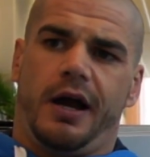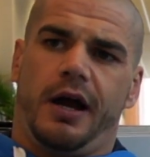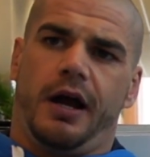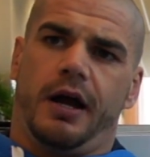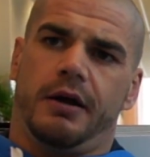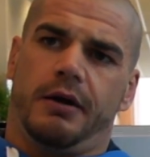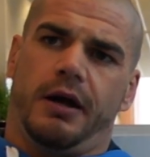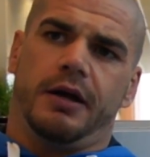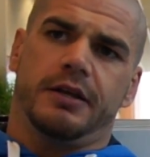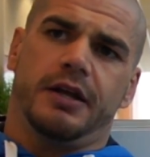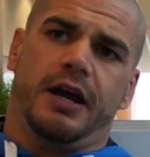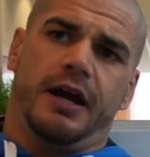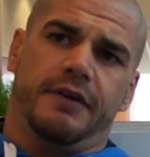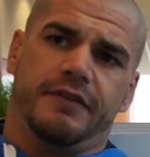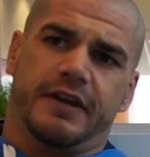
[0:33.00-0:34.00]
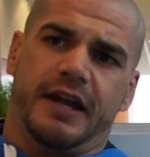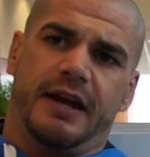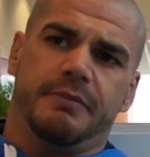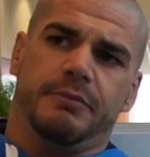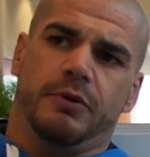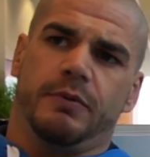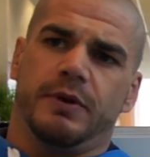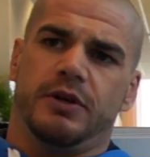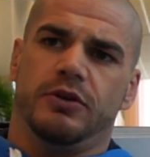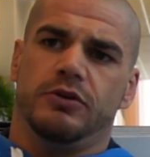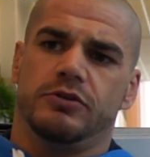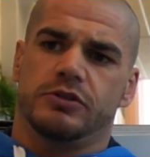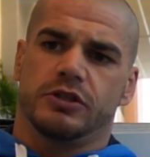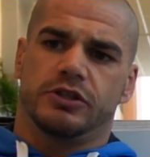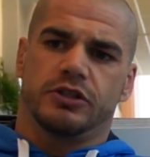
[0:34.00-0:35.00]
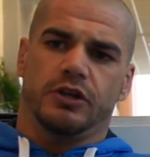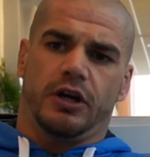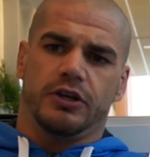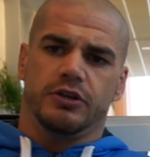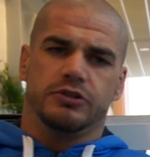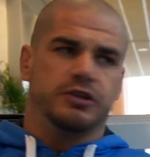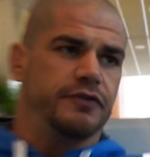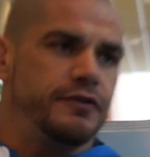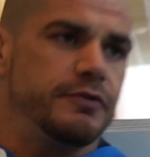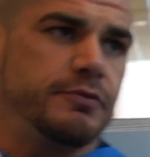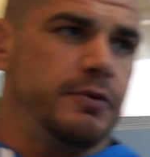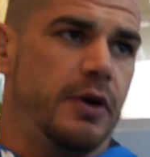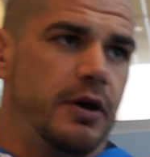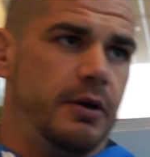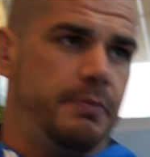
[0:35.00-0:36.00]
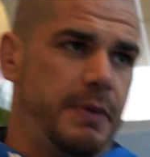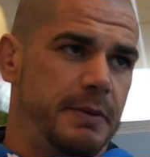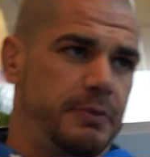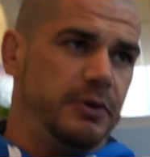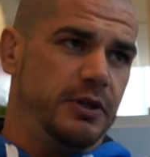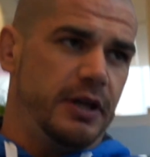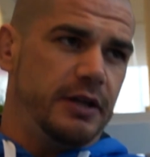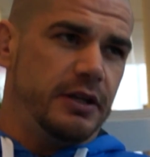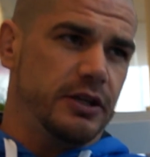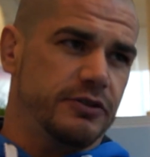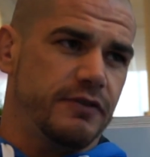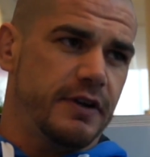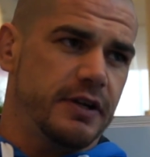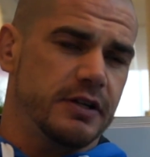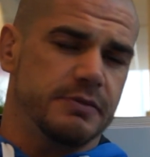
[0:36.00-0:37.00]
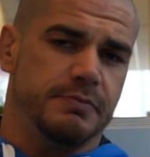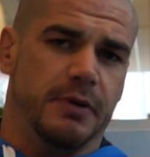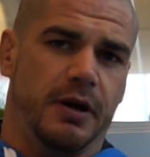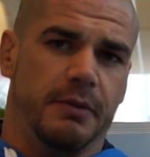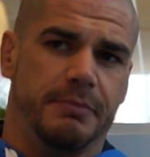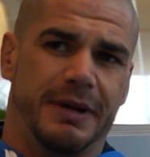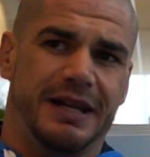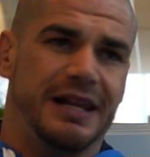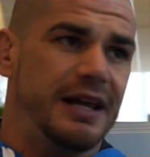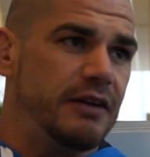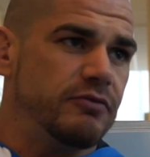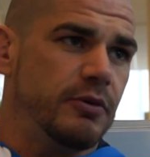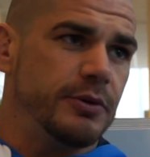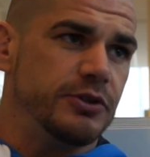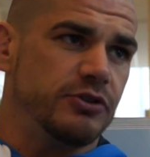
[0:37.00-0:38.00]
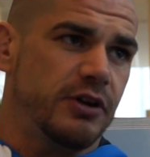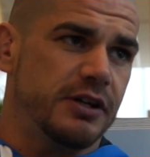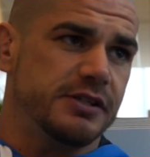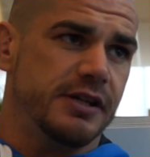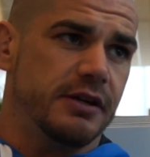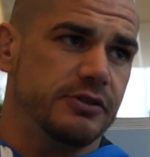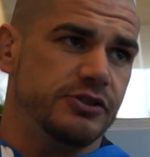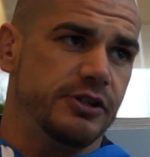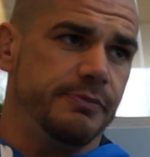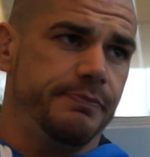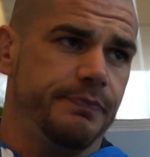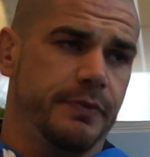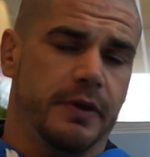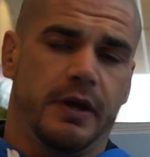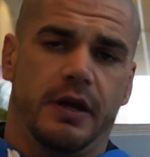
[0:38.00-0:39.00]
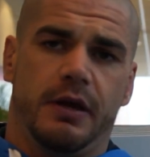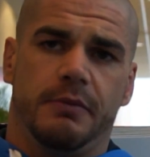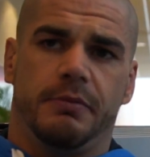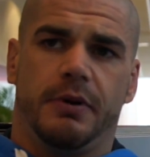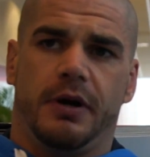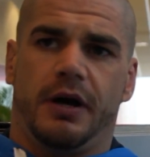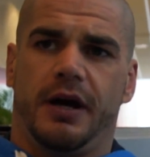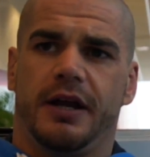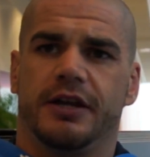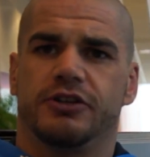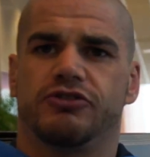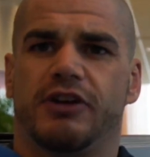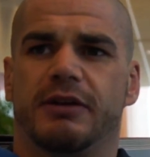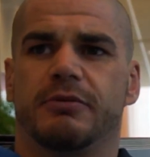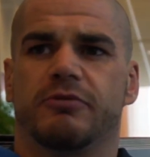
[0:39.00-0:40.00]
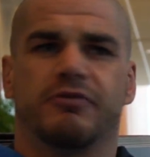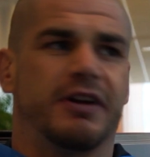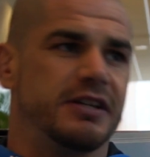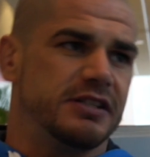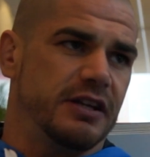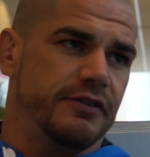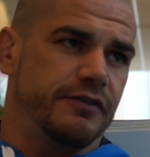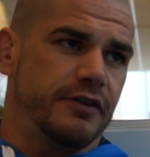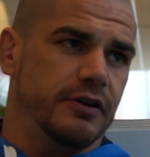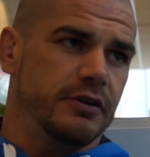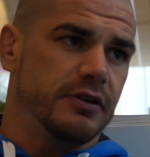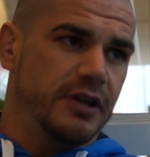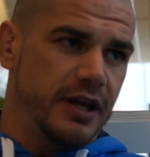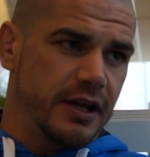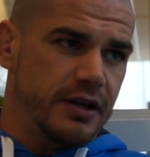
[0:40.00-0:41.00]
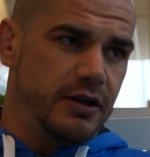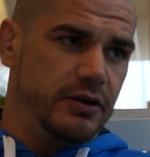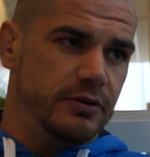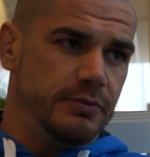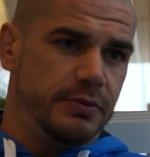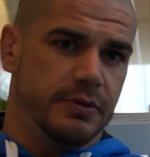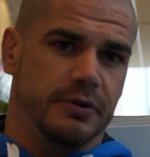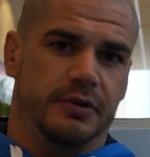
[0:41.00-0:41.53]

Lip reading: Yeah, I have a camp, but I use different people in Las Vegas, but I'm mainly at Robert Drysdale's gym. Okay. But I train with Ray Sefo, Kit Cope.